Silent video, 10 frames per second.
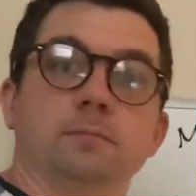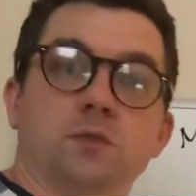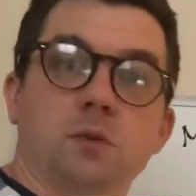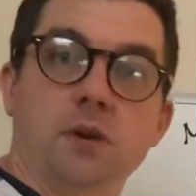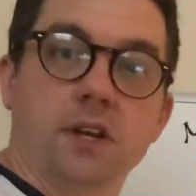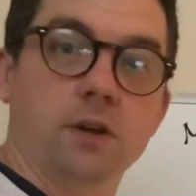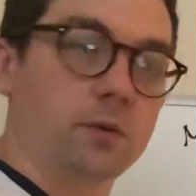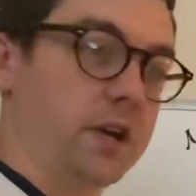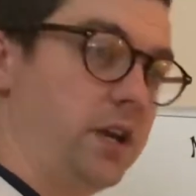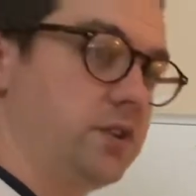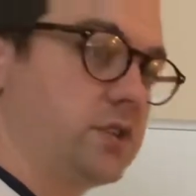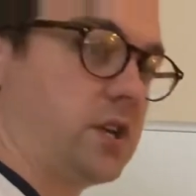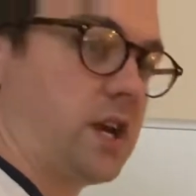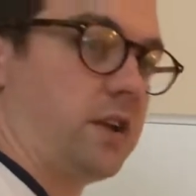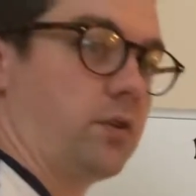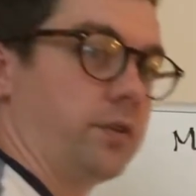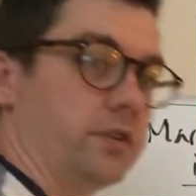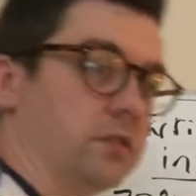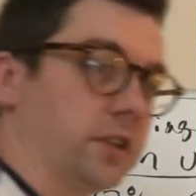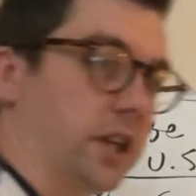depending on what age category
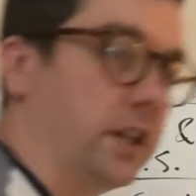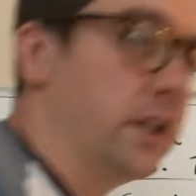you look at.